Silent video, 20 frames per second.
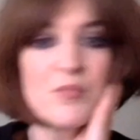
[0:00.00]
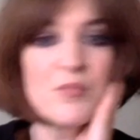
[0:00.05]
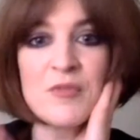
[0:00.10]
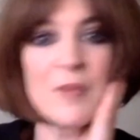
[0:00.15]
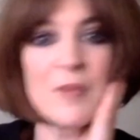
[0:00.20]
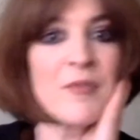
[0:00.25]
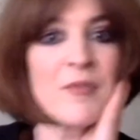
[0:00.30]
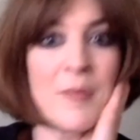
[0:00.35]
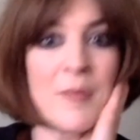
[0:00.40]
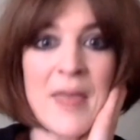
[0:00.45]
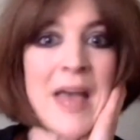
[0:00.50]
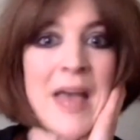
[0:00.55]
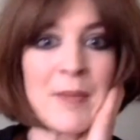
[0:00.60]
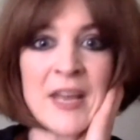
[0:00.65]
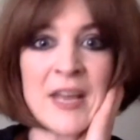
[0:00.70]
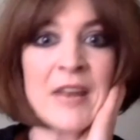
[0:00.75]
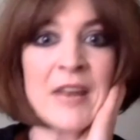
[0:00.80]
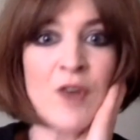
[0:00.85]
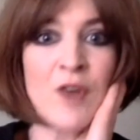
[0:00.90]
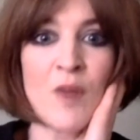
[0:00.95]
from
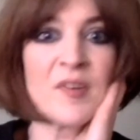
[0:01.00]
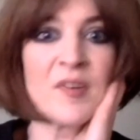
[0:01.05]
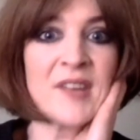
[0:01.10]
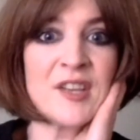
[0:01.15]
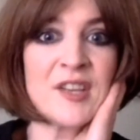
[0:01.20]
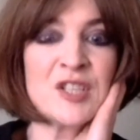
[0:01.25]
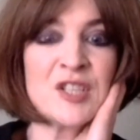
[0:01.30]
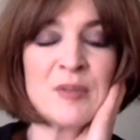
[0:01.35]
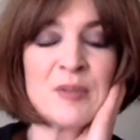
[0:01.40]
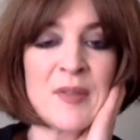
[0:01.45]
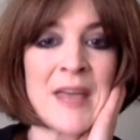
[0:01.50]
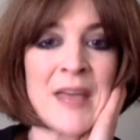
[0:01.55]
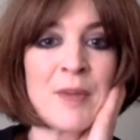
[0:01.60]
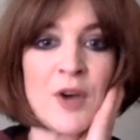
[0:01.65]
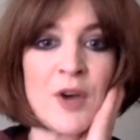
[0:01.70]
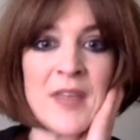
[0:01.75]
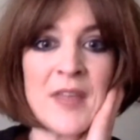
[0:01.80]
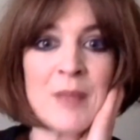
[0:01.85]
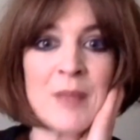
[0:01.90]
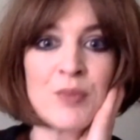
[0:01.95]
them, and kind of conversations with
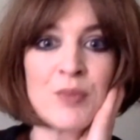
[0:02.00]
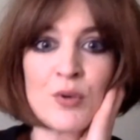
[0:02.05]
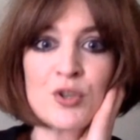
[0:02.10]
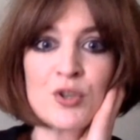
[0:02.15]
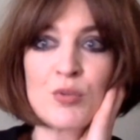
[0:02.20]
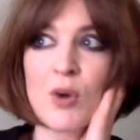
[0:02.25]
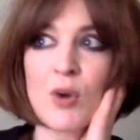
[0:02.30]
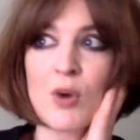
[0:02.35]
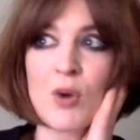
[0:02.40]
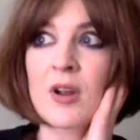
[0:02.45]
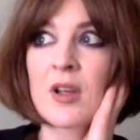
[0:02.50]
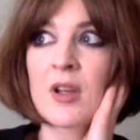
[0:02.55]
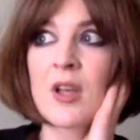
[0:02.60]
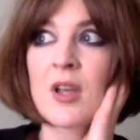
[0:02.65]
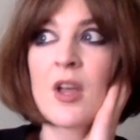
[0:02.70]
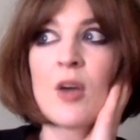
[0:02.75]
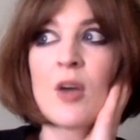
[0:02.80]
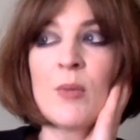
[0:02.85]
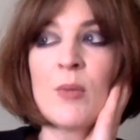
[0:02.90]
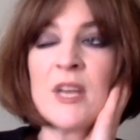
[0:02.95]
them, how they approach work.
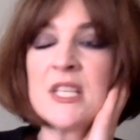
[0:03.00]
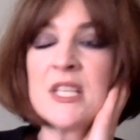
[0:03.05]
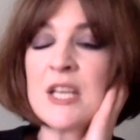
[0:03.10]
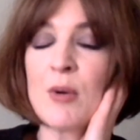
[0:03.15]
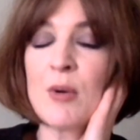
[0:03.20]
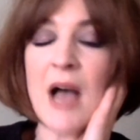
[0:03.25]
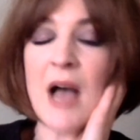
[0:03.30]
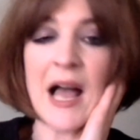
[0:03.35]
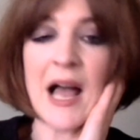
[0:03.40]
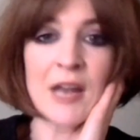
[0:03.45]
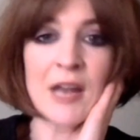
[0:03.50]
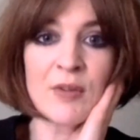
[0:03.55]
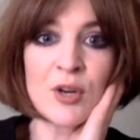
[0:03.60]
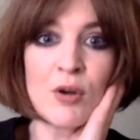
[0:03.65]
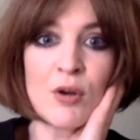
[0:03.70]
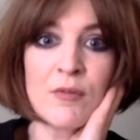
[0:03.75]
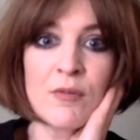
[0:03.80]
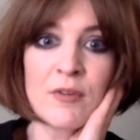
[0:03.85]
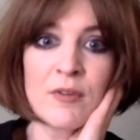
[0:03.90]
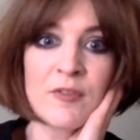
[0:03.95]
We had Dio
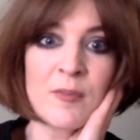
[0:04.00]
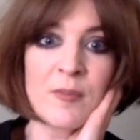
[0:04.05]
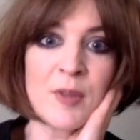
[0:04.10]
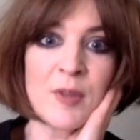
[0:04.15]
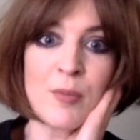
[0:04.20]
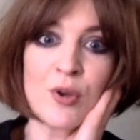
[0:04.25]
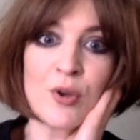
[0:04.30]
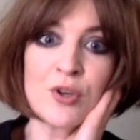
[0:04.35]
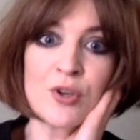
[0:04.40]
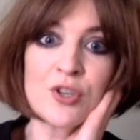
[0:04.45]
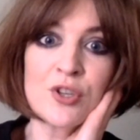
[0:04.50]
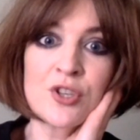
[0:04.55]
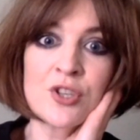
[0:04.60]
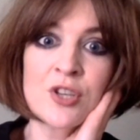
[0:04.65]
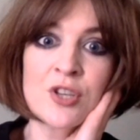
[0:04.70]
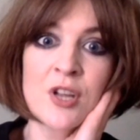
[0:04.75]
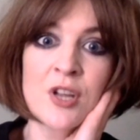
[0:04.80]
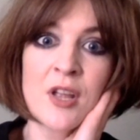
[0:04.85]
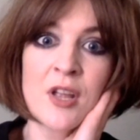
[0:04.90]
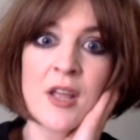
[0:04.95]
Halloran over from the Bush,